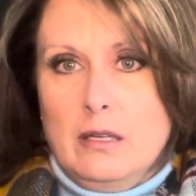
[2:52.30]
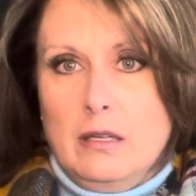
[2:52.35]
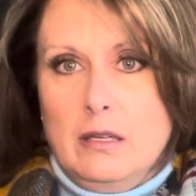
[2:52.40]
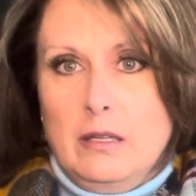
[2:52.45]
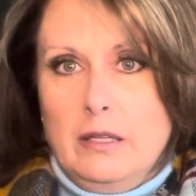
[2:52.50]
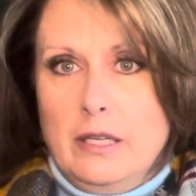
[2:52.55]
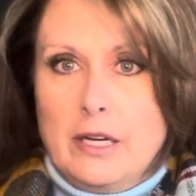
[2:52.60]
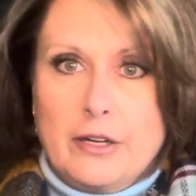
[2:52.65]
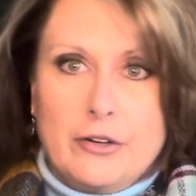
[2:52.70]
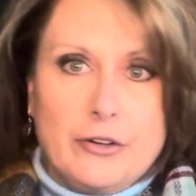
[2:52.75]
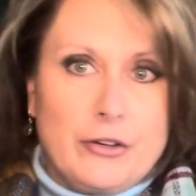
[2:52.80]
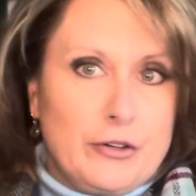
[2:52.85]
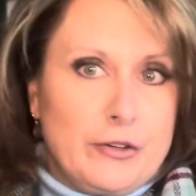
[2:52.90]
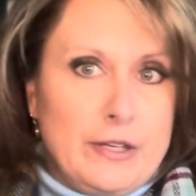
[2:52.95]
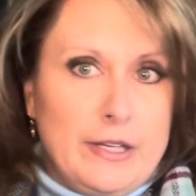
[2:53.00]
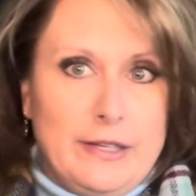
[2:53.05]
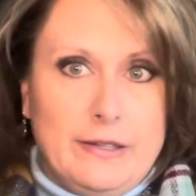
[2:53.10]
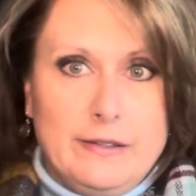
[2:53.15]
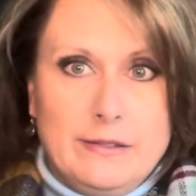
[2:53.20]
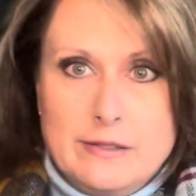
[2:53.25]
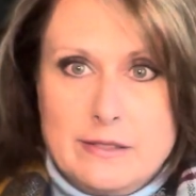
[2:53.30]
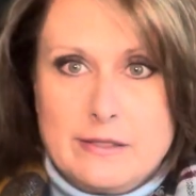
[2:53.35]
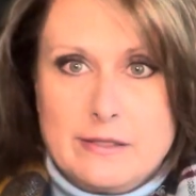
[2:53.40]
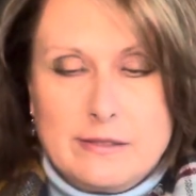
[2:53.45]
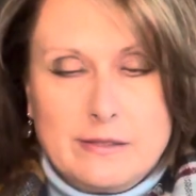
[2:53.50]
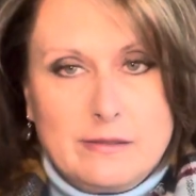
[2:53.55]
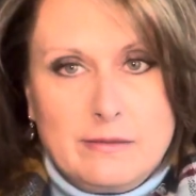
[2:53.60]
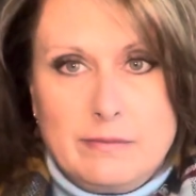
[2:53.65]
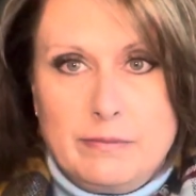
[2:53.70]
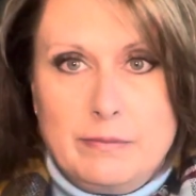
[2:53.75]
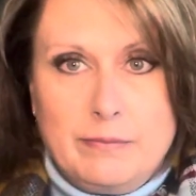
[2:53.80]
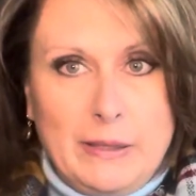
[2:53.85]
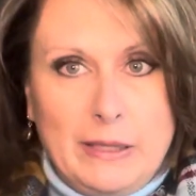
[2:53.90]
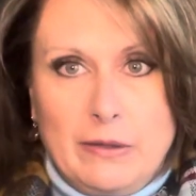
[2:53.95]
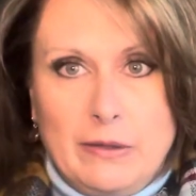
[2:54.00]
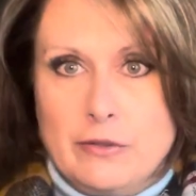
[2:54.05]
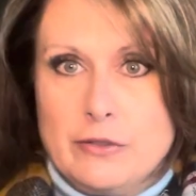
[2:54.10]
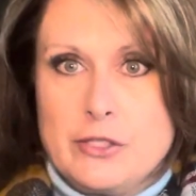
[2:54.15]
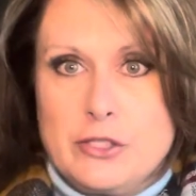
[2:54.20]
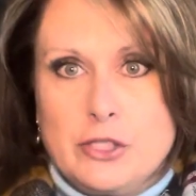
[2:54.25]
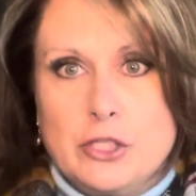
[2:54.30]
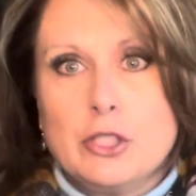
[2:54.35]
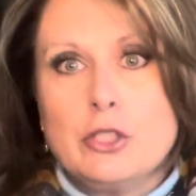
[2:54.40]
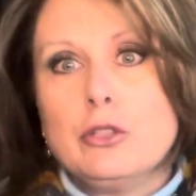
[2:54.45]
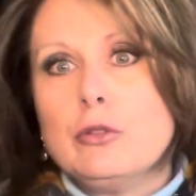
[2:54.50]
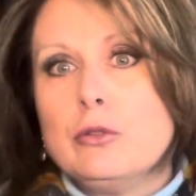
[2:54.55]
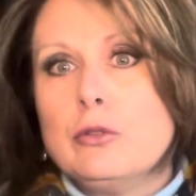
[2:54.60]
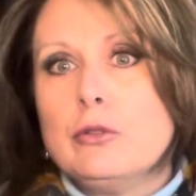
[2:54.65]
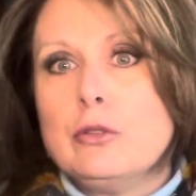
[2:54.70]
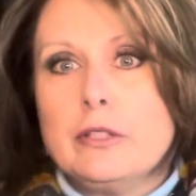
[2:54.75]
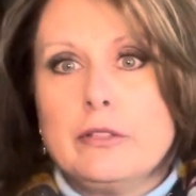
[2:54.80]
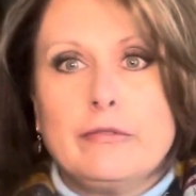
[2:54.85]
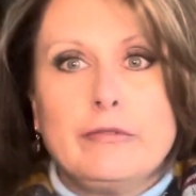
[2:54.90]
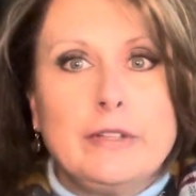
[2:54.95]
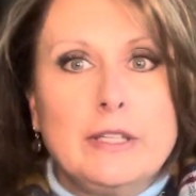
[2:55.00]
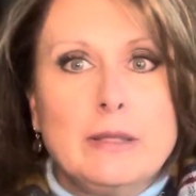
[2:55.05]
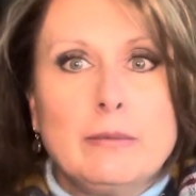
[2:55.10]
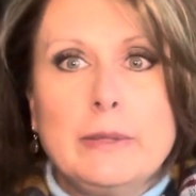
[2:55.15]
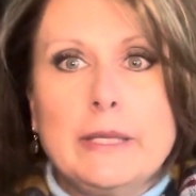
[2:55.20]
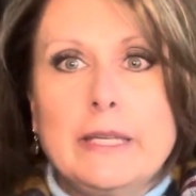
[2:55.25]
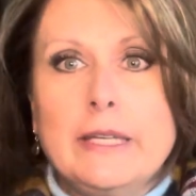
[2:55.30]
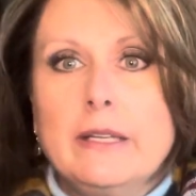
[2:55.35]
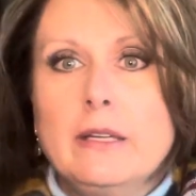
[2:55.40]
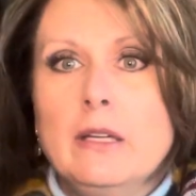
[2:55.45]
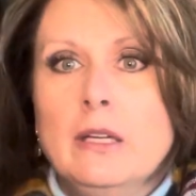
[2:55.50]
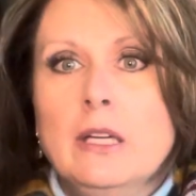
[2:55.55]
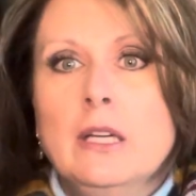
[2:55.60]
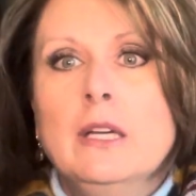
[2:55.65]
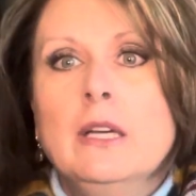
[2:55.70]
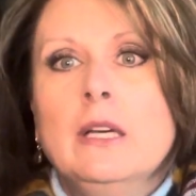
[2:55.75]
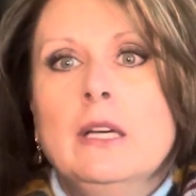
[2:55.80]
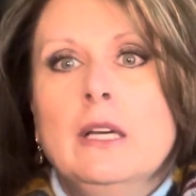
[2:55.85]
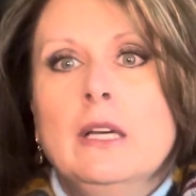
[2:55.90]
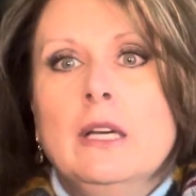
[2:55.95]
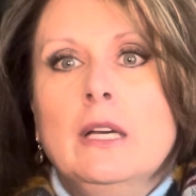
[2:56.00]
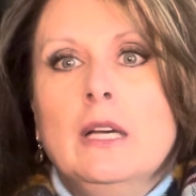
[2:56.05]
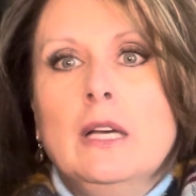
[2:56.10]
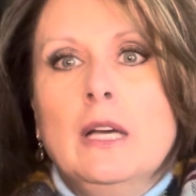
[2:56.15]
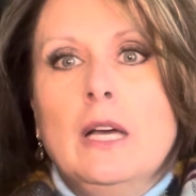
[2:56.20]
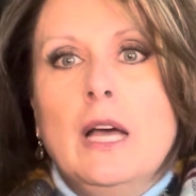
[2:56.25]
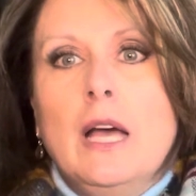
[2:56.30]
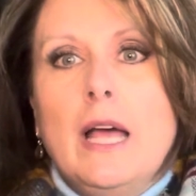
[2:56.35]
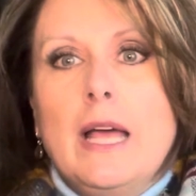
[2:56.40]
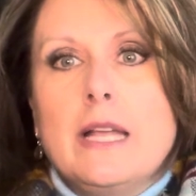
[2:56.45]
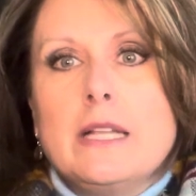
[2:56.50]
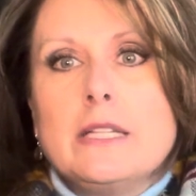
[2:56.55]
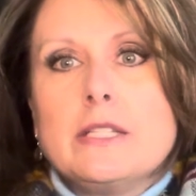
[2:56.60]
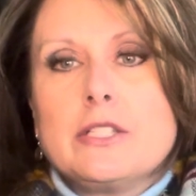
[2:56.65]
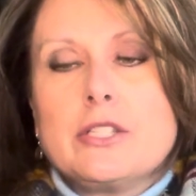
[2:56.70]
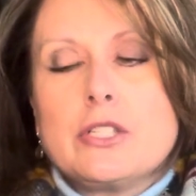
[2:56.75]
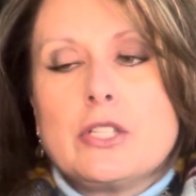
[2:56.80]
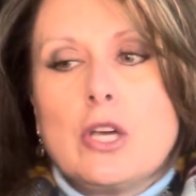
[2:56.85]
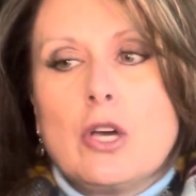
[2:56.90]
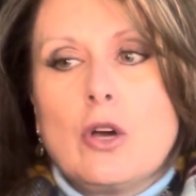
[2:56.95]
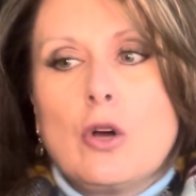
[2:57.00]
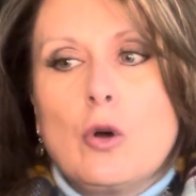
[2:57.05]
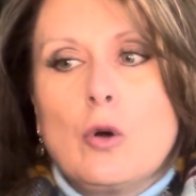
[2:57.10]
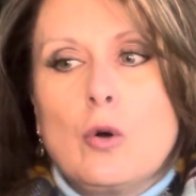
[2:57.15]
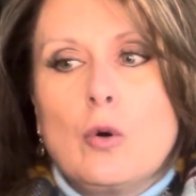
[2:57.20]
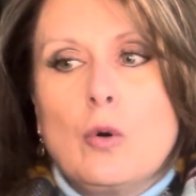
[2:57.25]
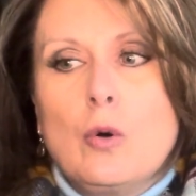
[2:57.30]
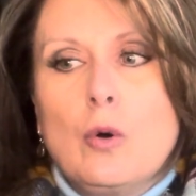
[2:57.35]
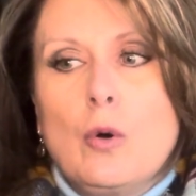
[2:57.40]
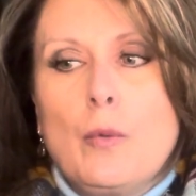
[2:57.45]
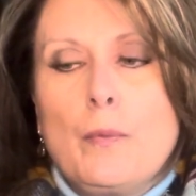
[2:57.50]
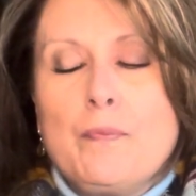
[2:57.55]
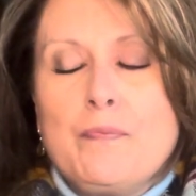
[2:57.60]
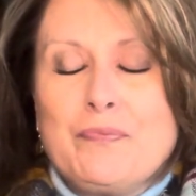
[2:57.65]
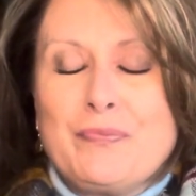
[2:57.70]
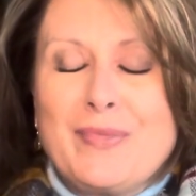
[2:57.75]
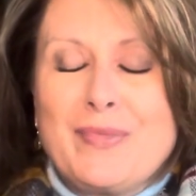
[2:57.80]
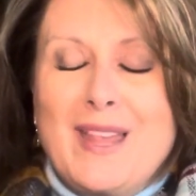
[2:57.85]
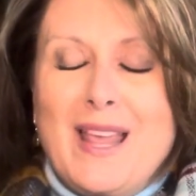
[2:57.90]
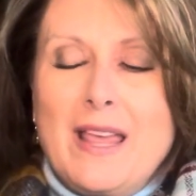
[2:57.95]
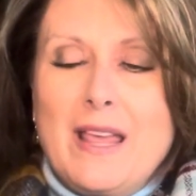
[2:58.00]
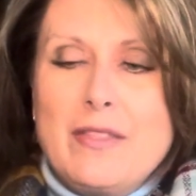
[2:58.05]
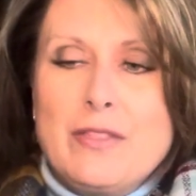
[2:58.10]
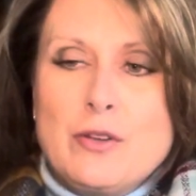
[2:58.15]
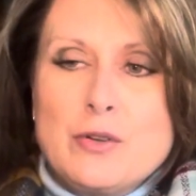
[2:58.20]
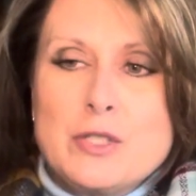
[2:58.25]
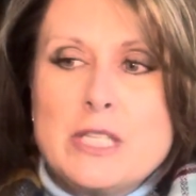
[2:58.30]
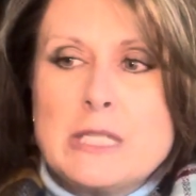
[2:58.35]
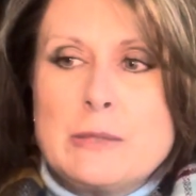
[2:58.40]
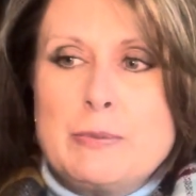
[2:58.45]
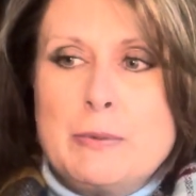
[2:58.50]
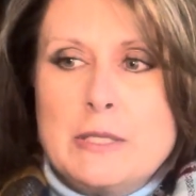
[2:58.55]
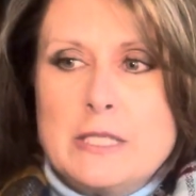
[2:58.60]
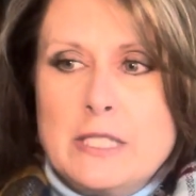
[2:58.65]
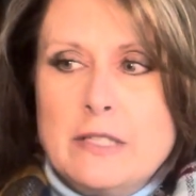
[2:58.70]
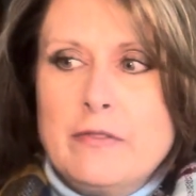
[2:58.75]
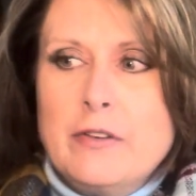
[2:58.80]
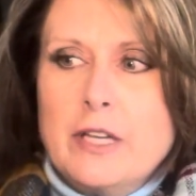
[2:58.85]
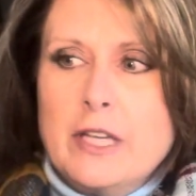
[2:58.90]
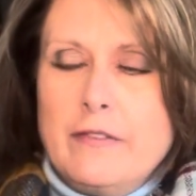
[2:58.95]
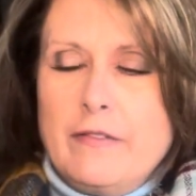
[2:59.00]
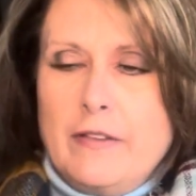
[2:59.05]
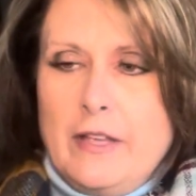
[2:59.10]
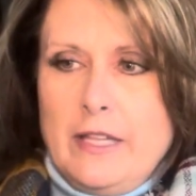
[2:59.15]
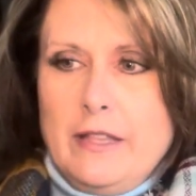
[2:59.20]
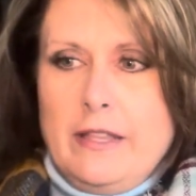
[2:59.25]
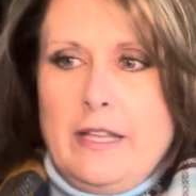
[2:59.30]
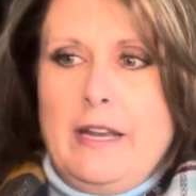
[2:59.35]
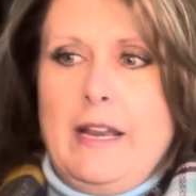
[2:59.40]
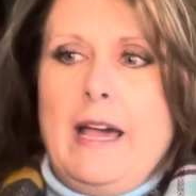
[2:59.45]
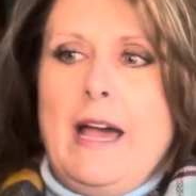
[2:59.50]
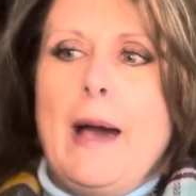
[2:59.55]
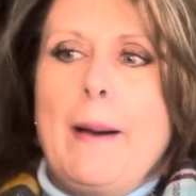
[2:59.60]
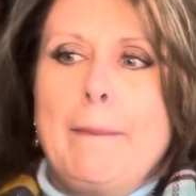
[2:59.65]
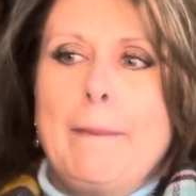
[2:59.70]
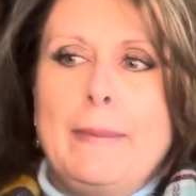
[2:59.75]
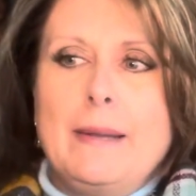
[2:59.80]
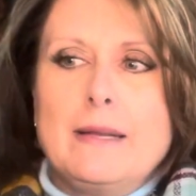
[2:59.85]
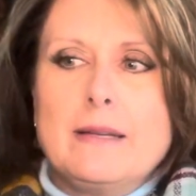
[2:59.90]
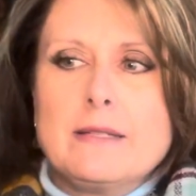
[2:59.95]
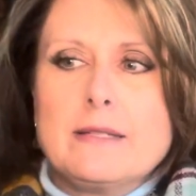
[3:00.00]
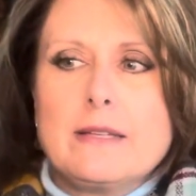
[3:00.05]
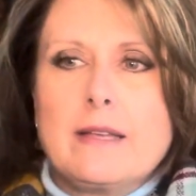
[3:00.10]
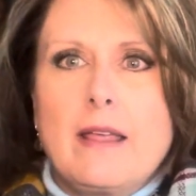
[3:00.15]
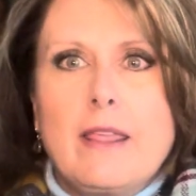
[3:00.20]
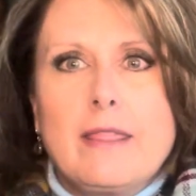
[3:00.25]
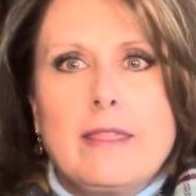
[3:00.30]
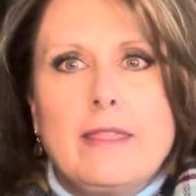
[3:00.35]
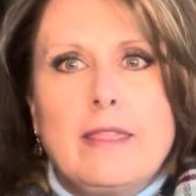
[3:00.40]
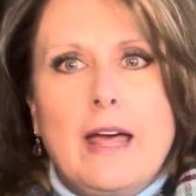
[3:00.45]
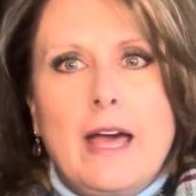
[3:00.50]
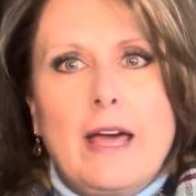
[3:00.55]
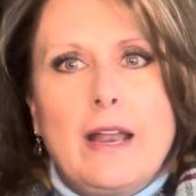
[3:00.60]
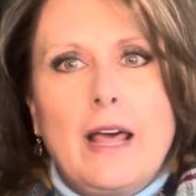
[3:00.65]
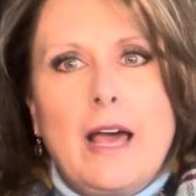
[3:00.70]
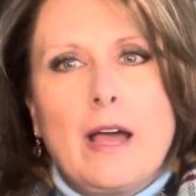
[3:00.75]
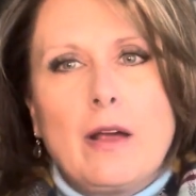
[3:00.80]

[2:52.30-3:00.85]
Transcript: younger kids. Parents do in family. And so there's a specific event that happened that I